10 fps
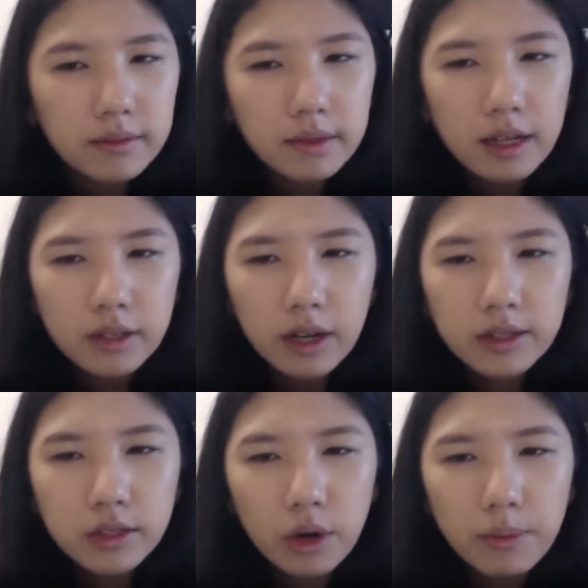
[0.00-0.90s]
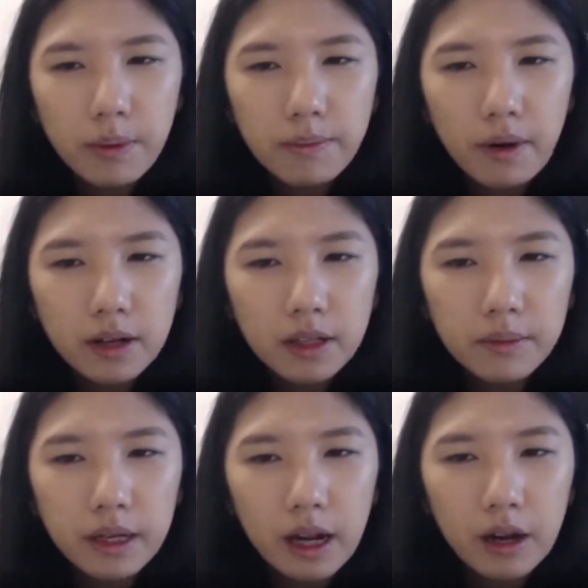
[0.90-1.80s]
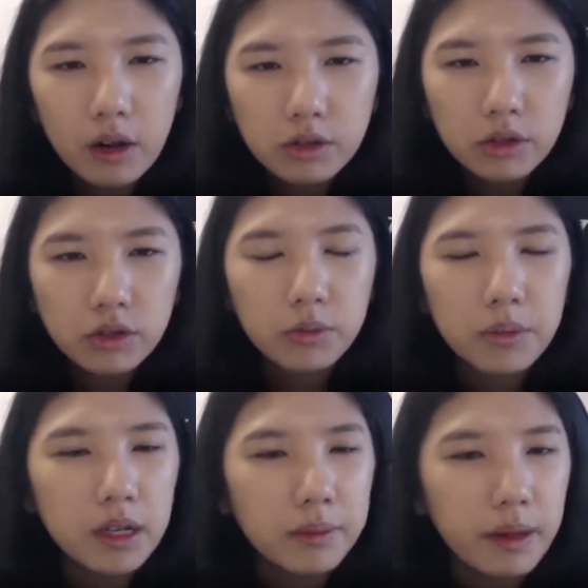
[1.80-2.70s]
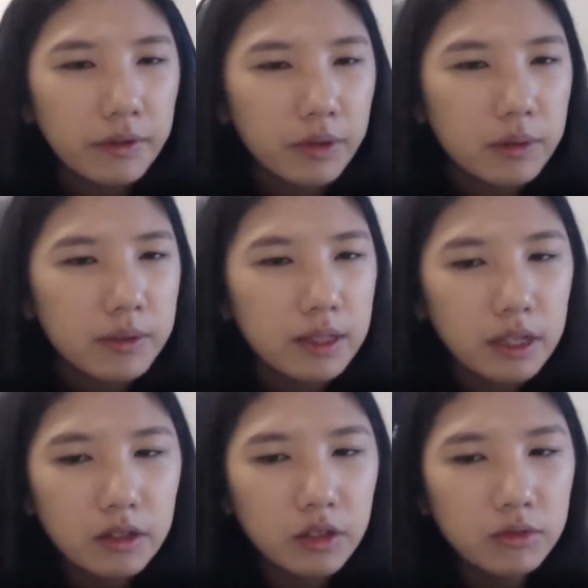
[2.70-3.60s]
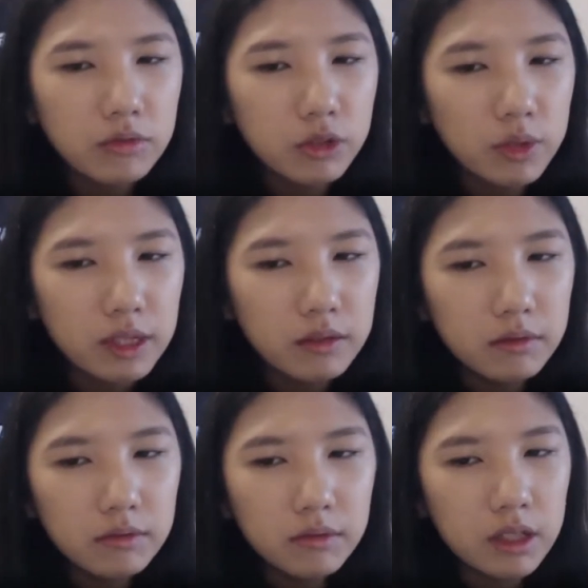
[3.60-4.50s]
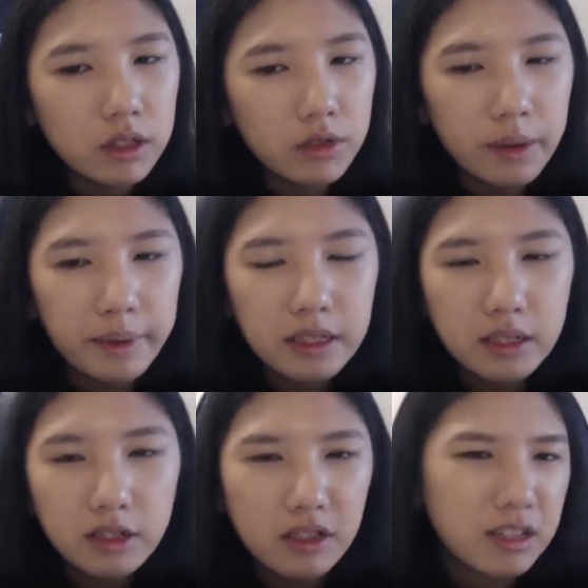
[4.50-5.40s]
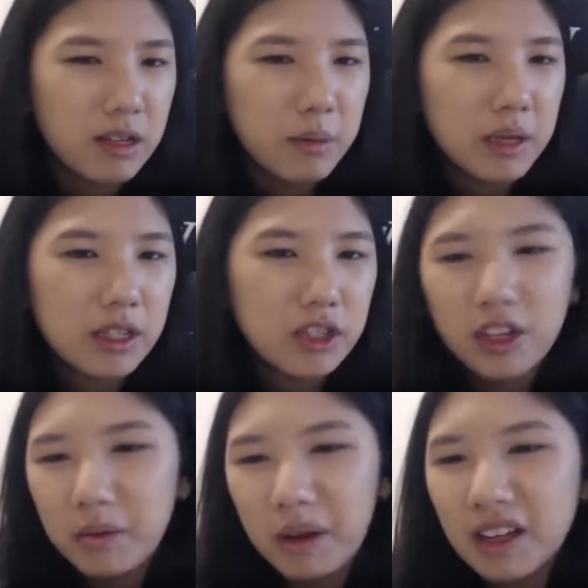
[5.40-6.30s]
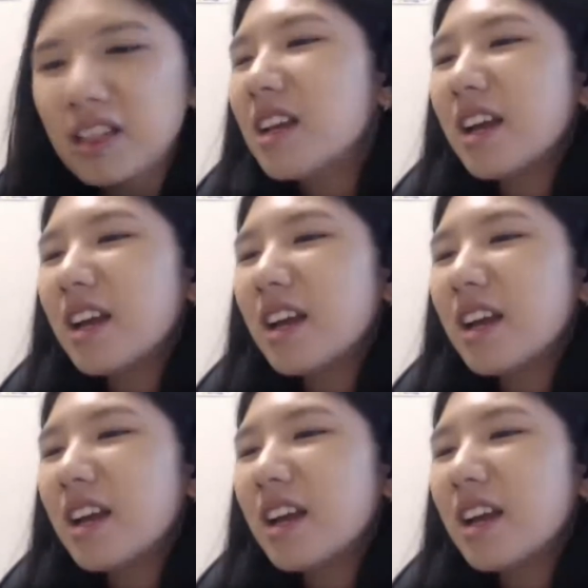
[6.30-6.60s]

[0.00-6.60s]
as long as you don't bombard them in like all social media platforms, like you don't tweet Instagram message, LinkedIn message, email.